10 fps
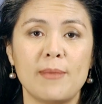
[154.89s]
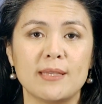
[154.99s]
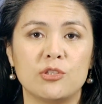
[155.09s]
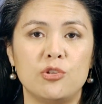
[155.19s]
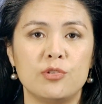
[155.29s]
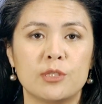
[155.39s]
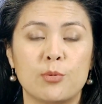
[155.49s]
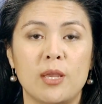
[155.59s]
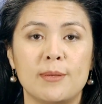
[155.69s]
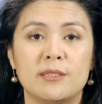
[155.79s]
in Massachusetts
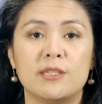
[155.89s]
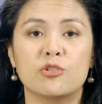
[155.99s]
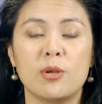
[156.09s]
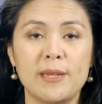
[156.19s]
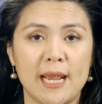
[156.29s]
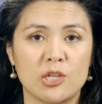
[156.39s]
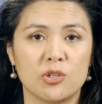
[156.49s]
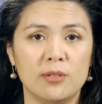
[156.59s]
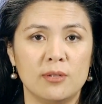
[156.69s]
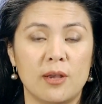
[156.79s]
prohibits
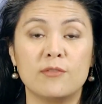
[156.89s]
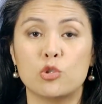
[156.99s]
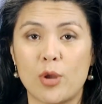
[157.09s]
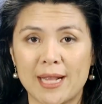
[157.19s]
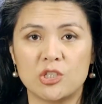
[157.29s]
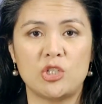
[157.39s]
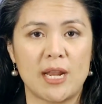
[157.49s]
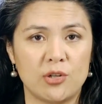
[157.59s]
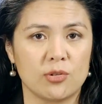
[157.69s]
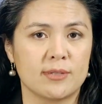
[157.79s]
discrimination of
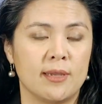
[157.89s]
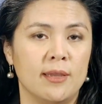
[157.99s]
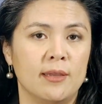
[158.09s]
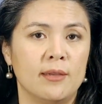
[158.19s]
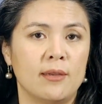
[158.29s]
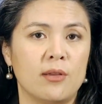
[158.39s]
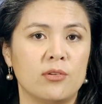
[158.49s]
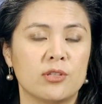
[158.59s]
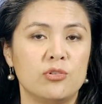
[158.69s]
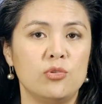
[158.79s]
transgenders. Under
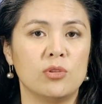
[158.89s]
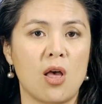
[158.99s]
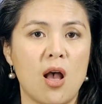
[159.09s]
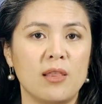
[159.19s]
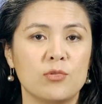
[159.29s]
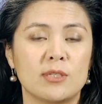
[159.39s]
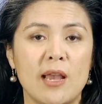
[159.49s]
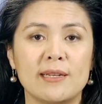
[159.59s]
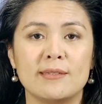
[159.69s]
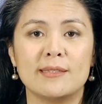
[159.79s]
this new law that was
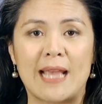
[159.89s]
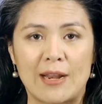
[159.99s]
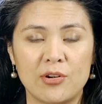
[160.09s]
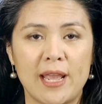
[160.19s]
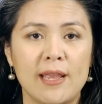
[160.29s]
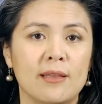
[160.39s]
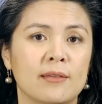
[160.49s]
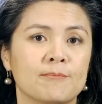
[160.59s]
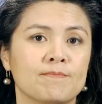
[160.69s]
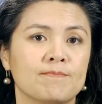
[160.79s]
signed on Saturday,
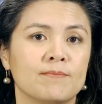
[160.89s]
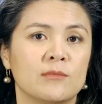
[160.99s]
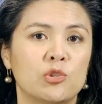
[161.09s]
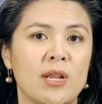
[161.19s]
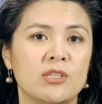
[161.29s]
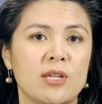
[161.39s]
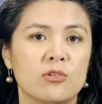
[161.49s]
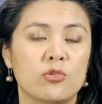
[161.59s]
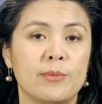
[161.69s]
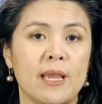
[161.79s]

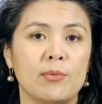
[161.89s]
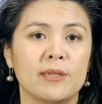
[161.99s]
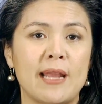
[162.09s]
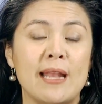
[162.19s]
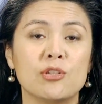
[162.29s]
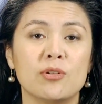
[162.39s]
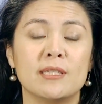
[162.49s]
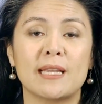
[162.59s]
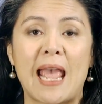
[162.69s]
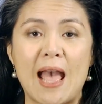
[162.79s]
transgenders will be able to enter
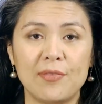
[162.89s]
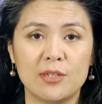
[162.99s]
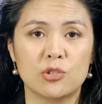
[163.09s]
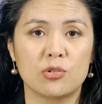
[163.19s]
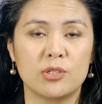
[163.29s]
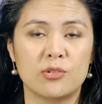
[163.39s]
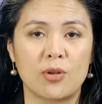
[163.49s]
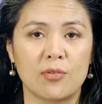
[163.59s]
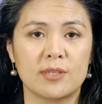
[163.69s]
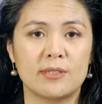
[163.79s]
into Catholic churches
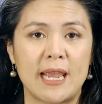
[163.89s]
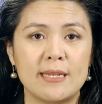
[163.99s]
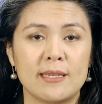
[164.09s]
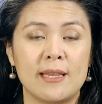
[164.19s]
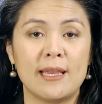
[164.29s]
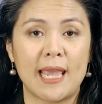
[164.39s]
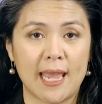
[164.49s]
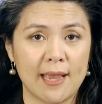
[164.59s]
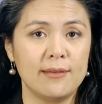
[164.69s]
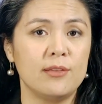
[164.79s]
throughout the state
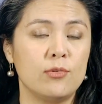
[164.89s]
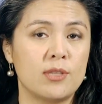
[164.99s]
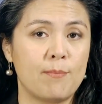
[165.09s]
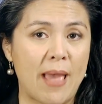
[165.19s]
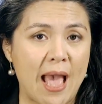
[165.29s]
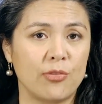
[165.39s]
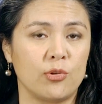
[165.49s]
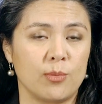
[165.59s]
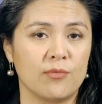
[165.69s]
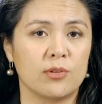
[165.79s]
and use the
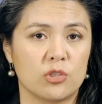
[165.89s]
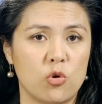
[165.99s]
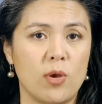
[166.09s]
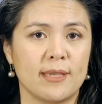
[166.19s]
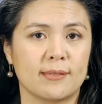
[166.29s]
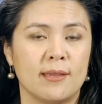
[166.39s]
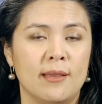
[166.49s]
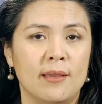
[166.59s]
bathroom of their choice.